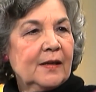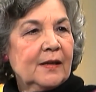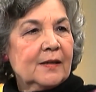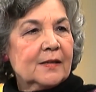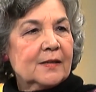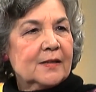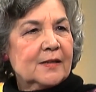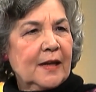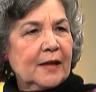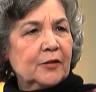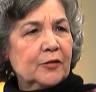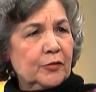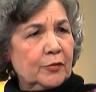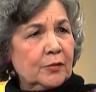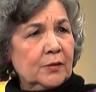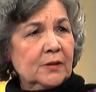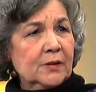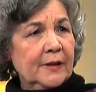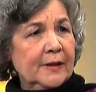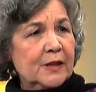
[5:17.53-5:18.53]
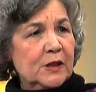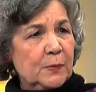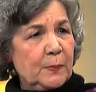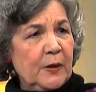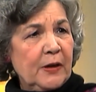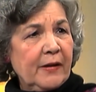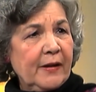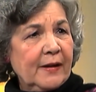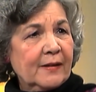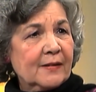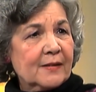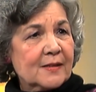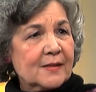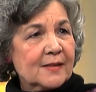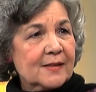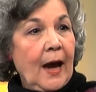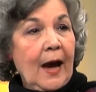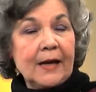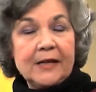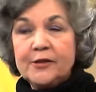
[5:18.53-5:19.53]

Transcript: sexual experience. I